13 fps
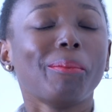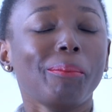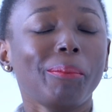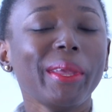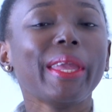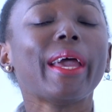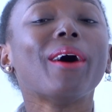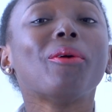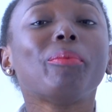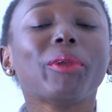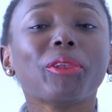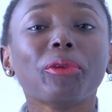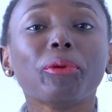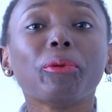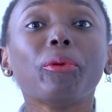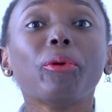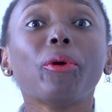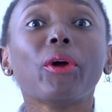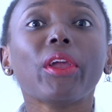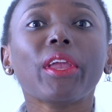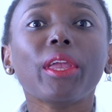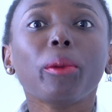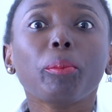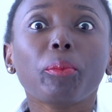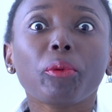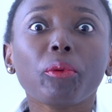me helping you
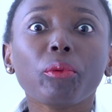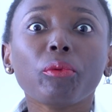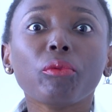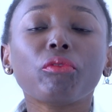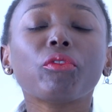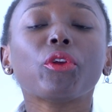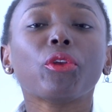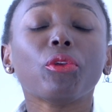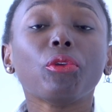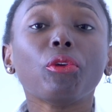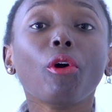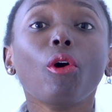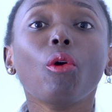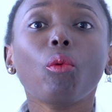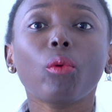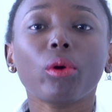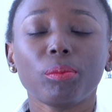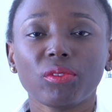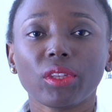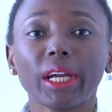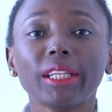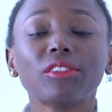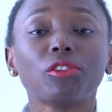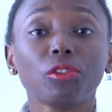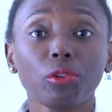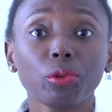improve your
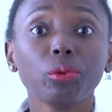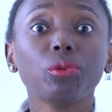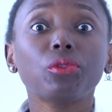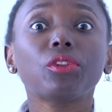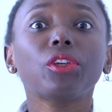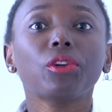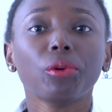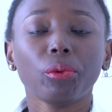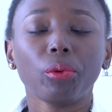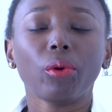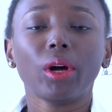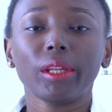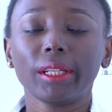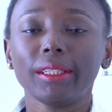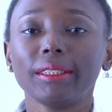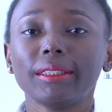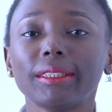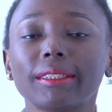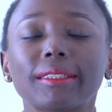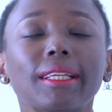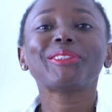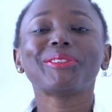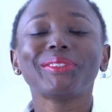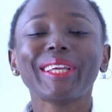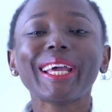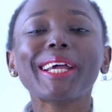website using Google Analytics.
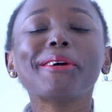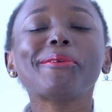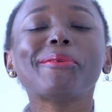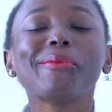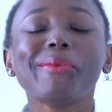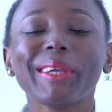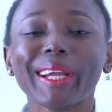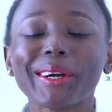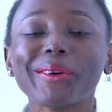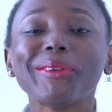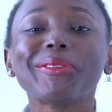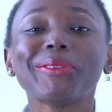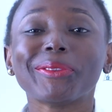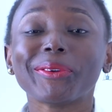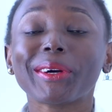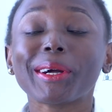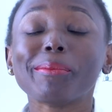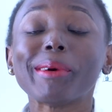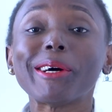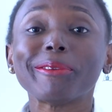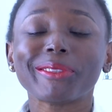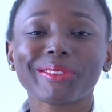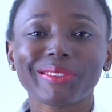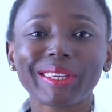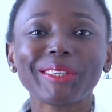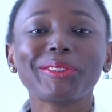Today, we are going to talk about
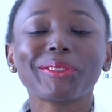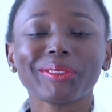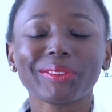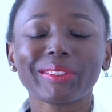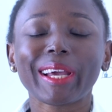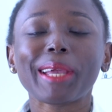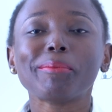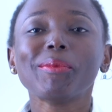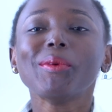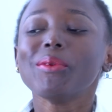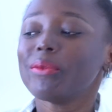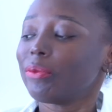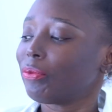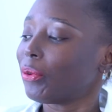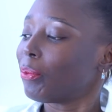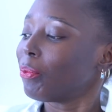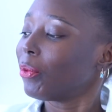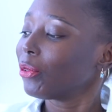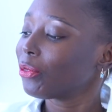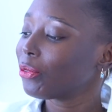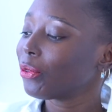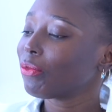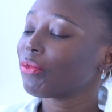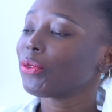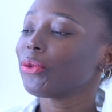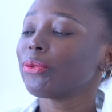session time. For most
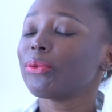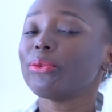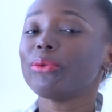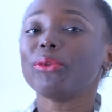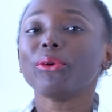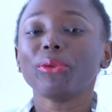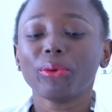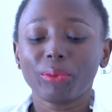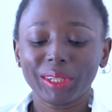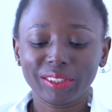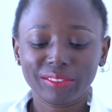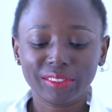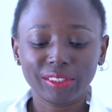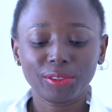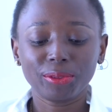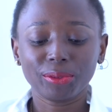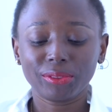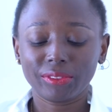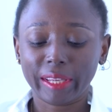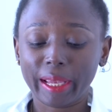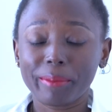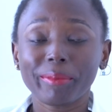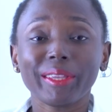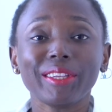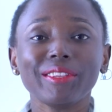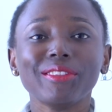of you who don't know what session time
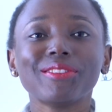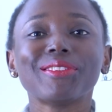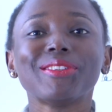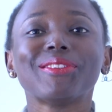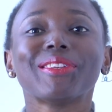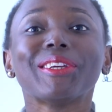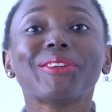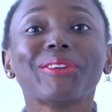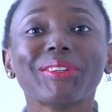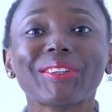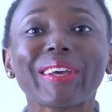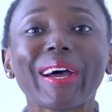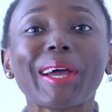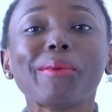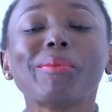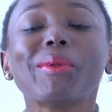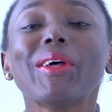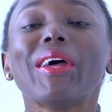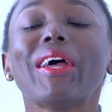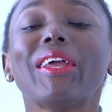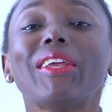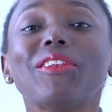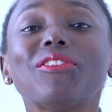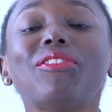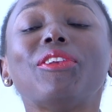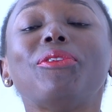is, the session time
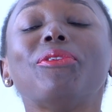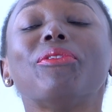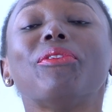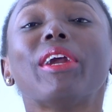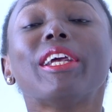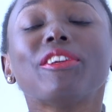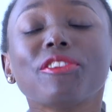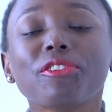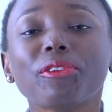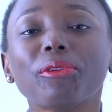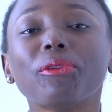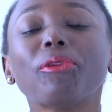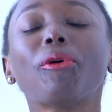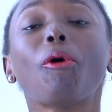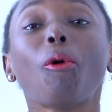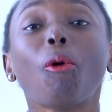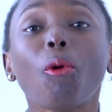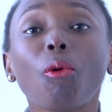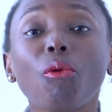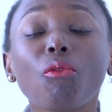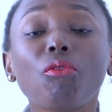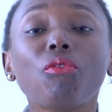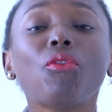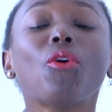is the duration of